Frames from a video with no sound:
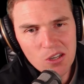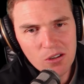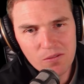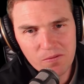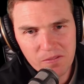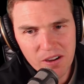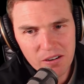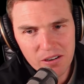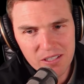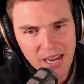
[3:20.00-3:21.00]
could
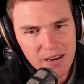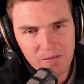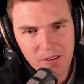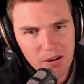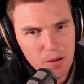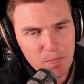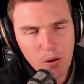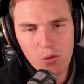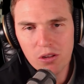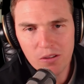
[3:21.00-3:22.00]
ver- date very
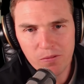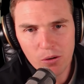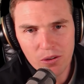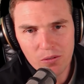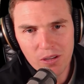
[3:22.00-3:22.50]
poorly for you.